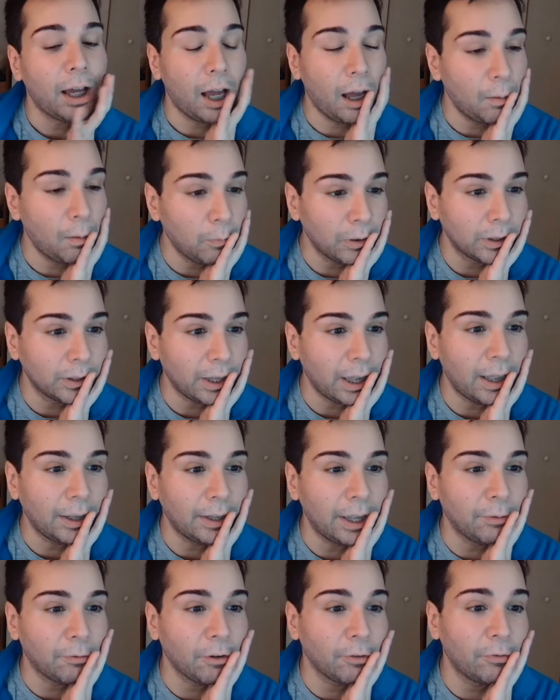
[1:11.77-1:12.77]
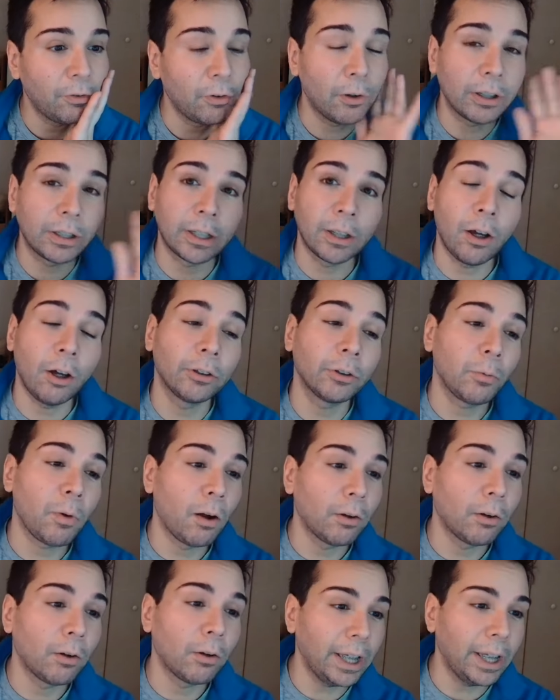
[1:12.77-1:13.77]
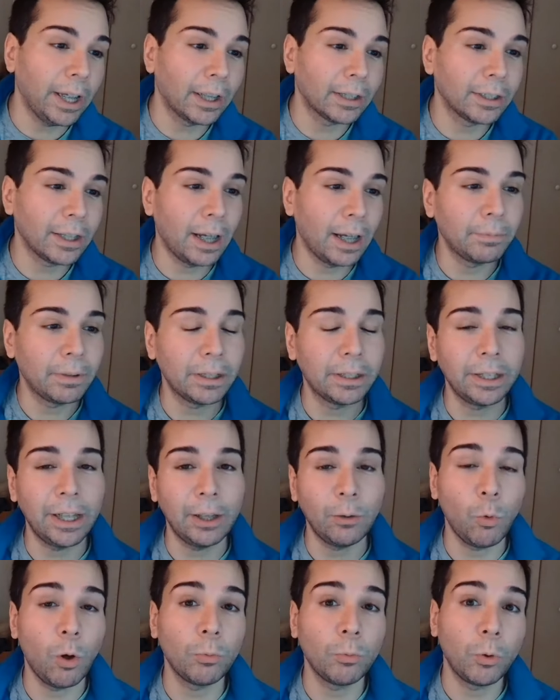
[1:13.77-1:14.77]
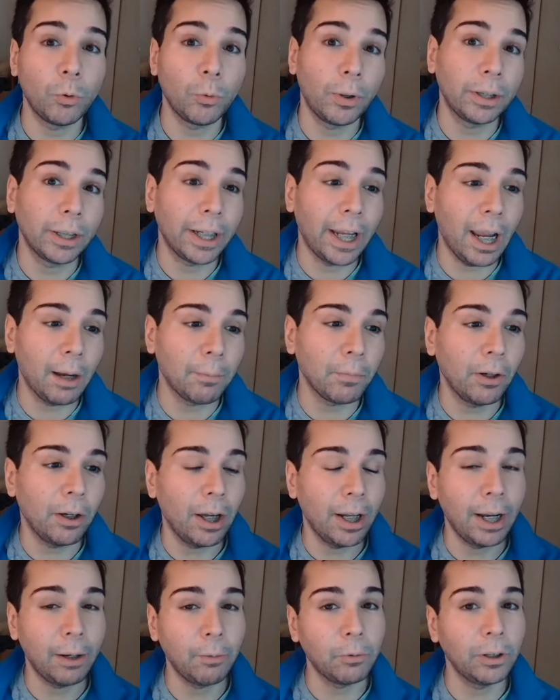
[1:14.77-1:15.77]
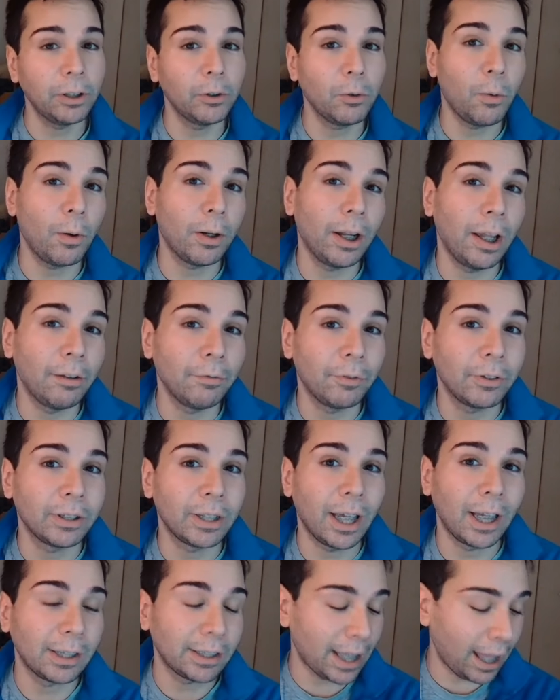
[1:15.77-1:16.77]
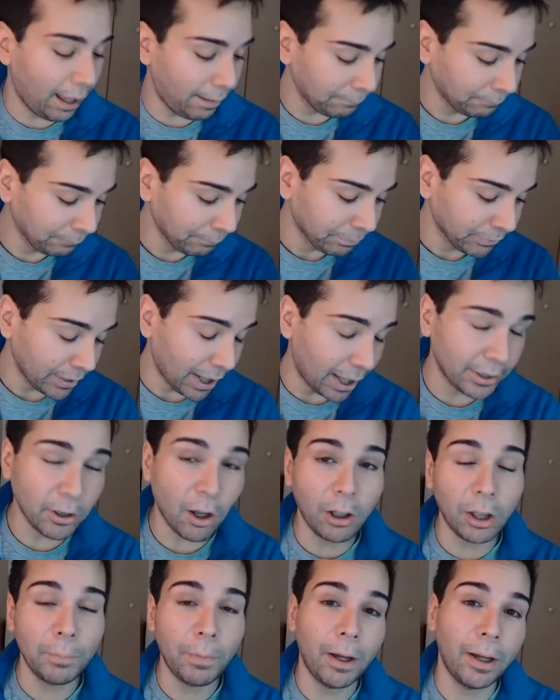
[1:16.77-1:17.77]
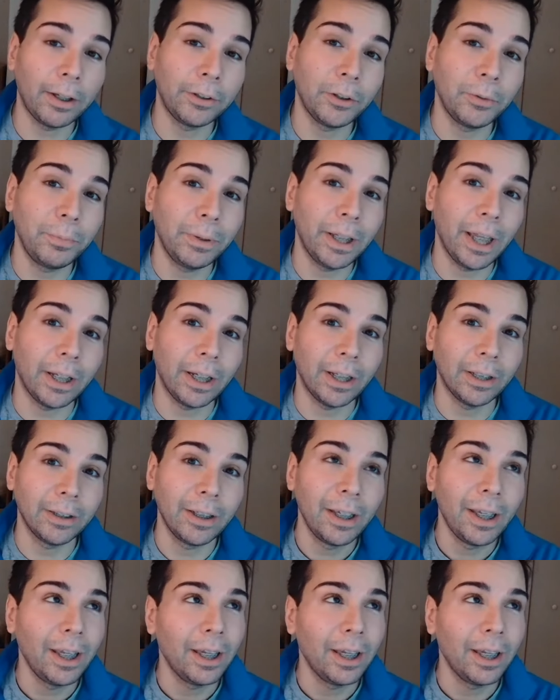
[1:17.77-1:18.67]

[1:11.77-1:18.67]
was that they were focused on all the wrong things. And I've just seen 111 on the camera, and I really don't want to emphasize that. That's all about a new beginning.